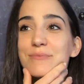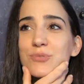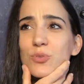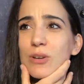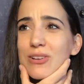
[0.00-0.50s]

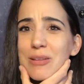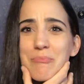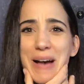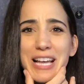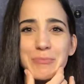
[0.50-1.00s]
should we call it
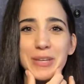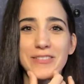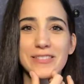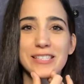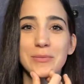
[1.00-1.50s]
pet
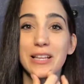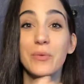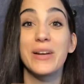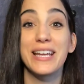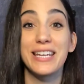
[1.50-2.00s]
peeves or something? Like
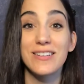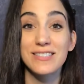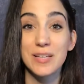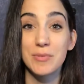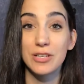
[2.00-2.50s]
when I hear
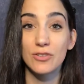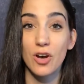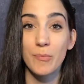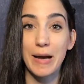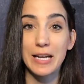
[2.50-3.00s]
somebody
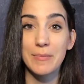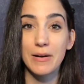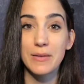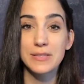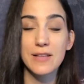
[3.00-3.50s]
talk bad
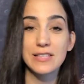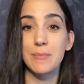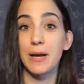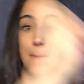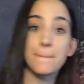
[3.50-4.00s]
about themselves, I'm
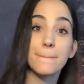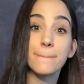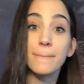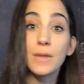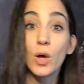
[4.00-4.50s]
like,
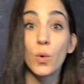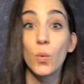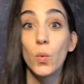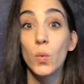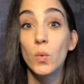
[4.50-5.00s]

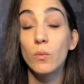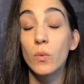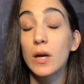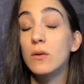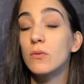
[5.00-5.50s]

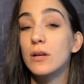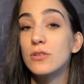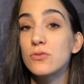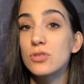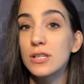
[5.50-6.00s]
wait, what did
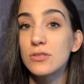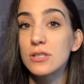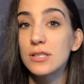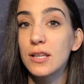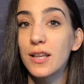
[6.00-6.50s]
you
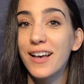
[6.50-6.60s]
just say?